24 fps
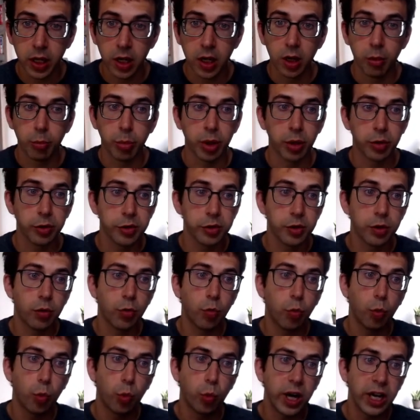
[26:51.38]
But also
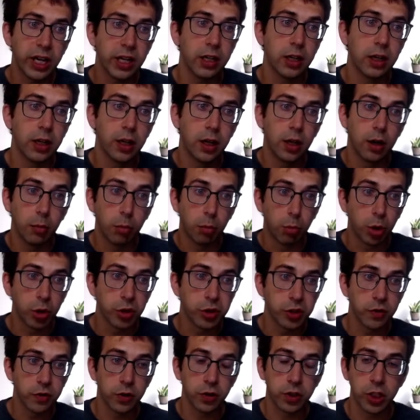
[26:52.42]
when most
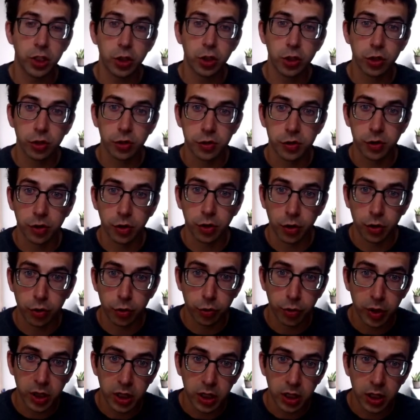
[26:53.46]
of the teachers
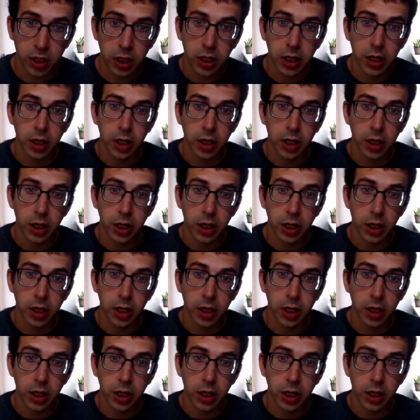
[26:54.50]
agree,